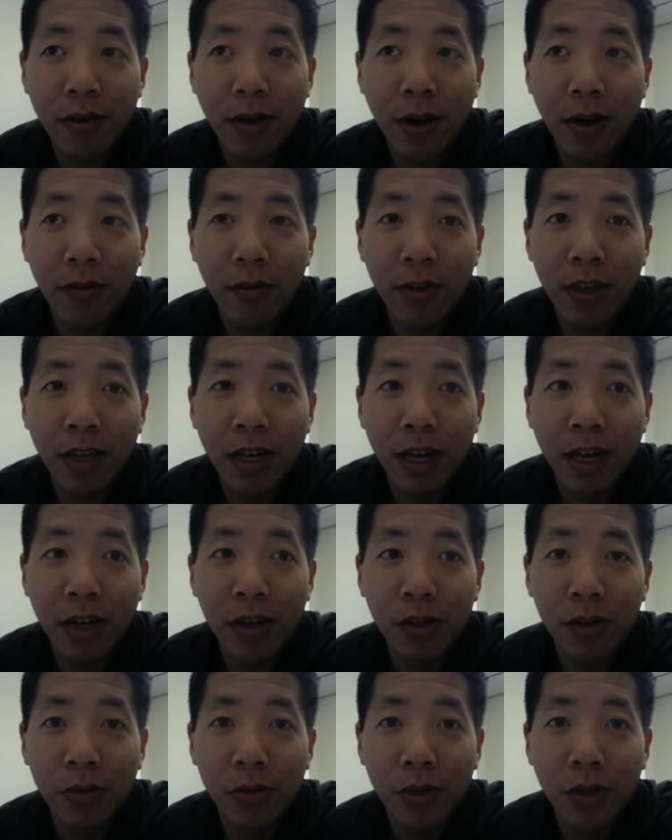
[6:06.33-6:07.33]
Everything
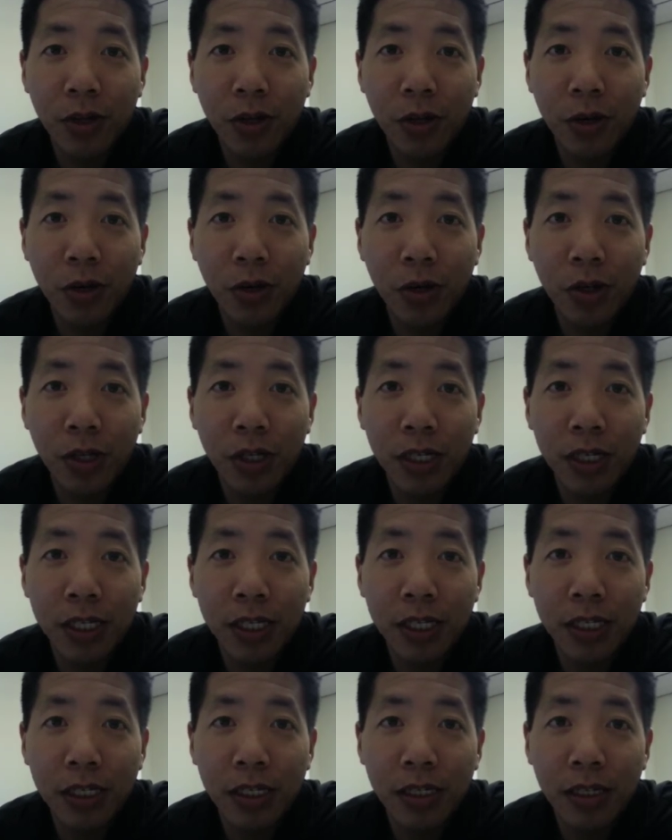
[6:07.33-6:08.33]
else with the girl
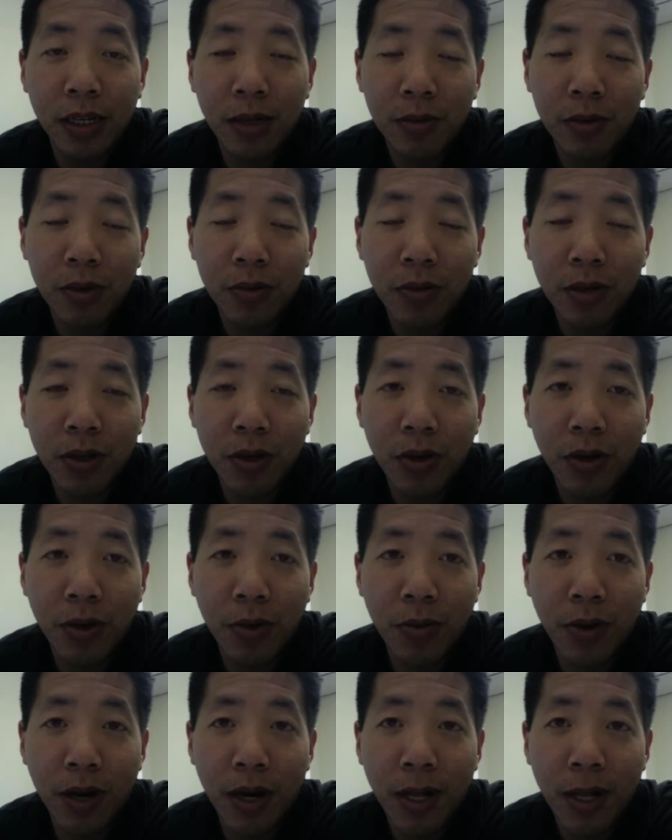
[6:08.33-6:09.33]
seems to be
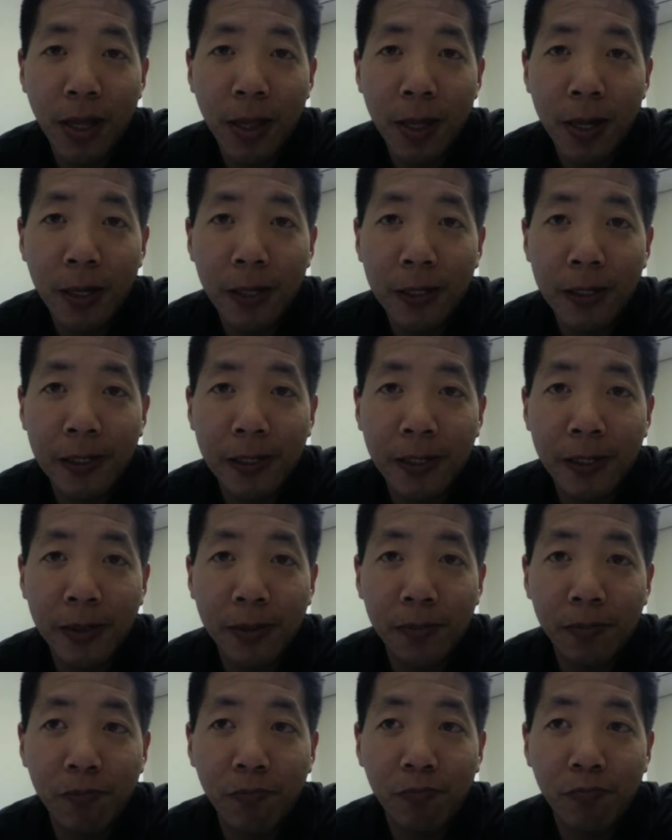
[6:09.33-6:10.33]
going well.
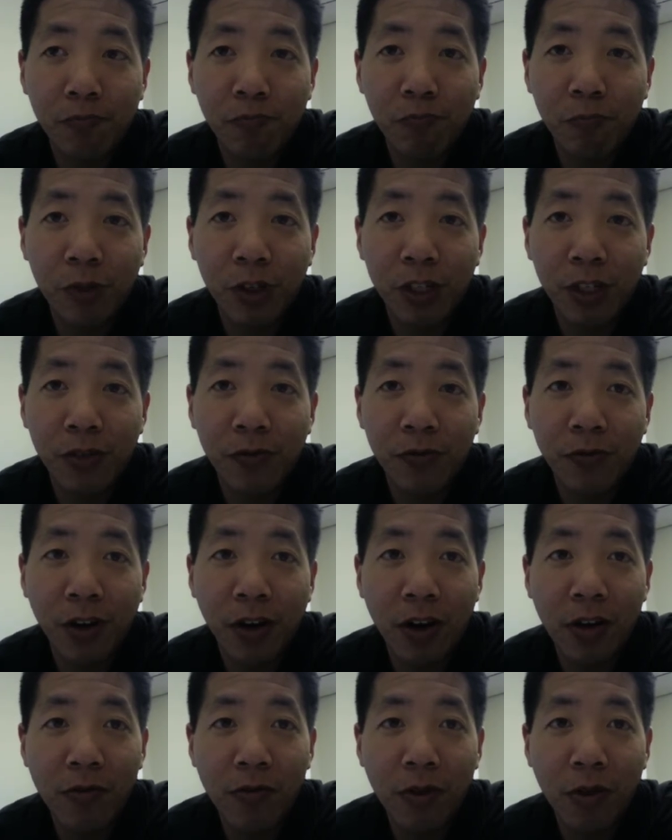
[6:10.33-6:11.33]
Um, she's
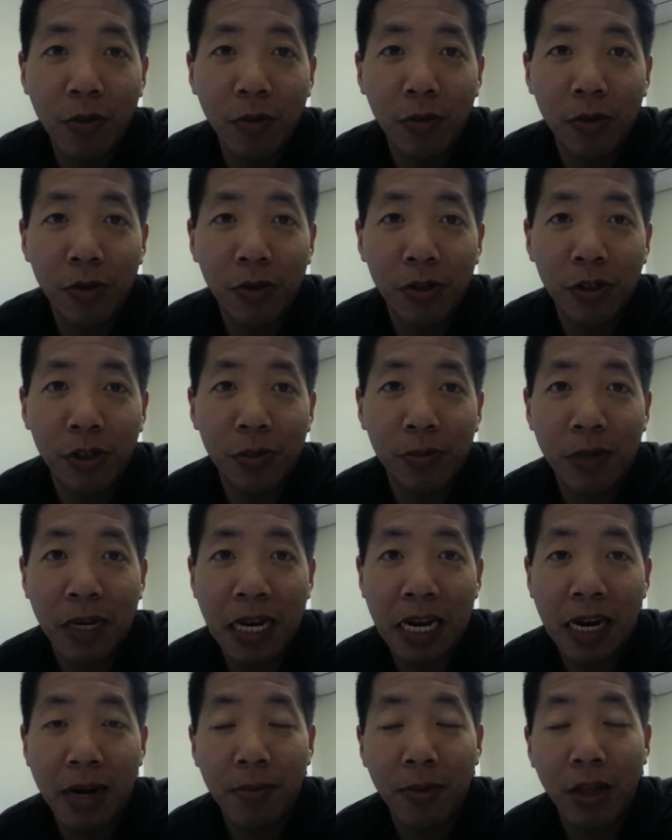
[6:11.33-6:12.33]
very verbal. She's
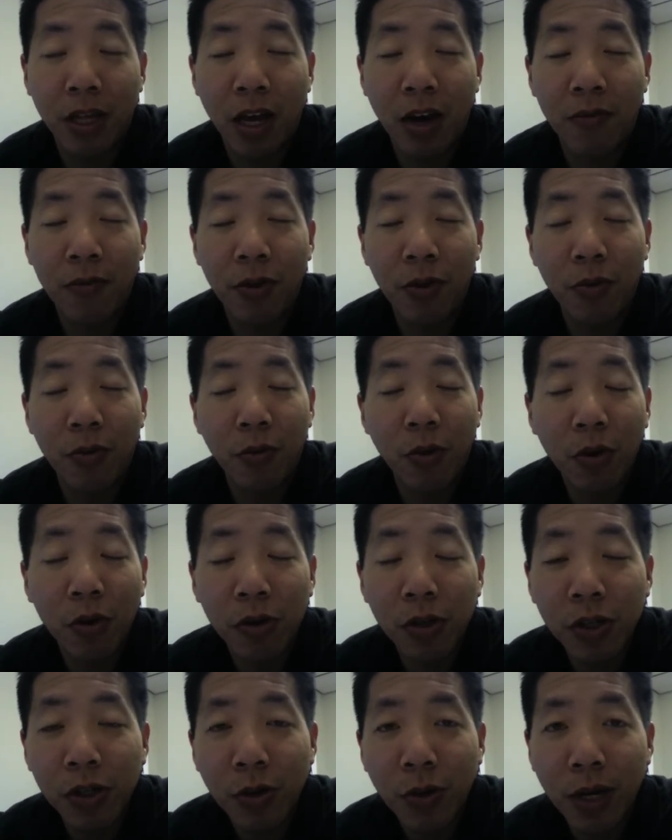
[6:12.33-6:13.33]
picking up a lot of new
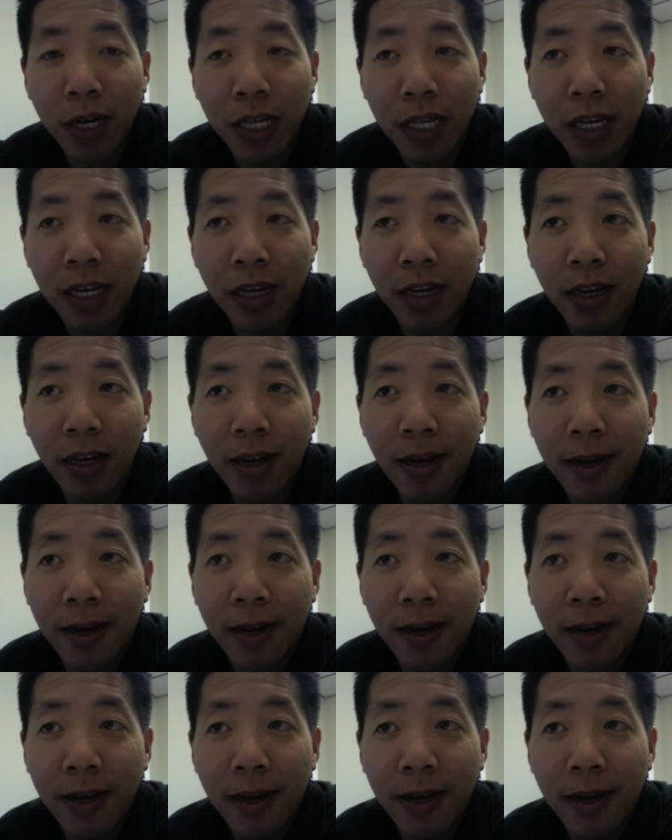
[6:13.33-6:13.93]
words quickly.